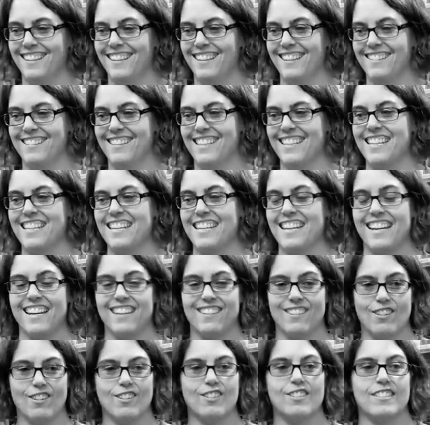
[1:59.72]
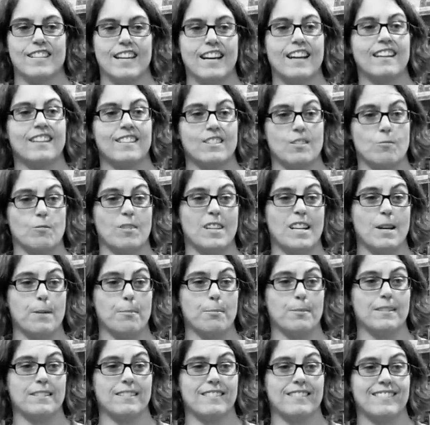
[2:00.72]
I think he had a heart attack is what
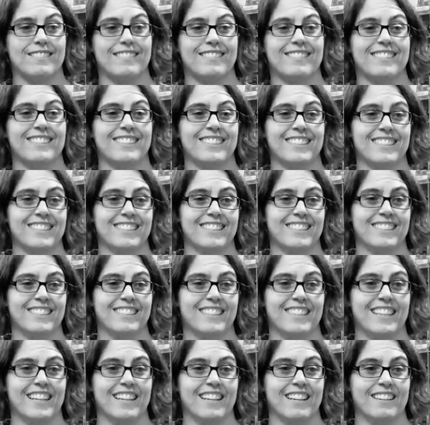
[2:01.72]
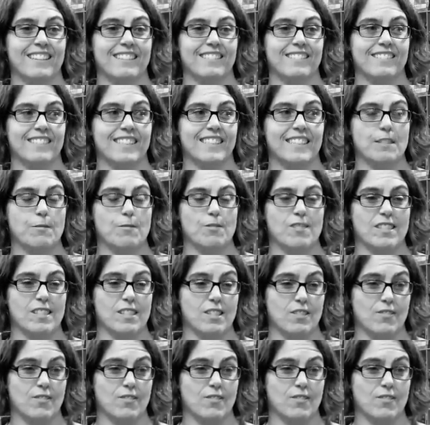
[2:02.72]
happened. Oh, that's yeah. yeah. And he was in his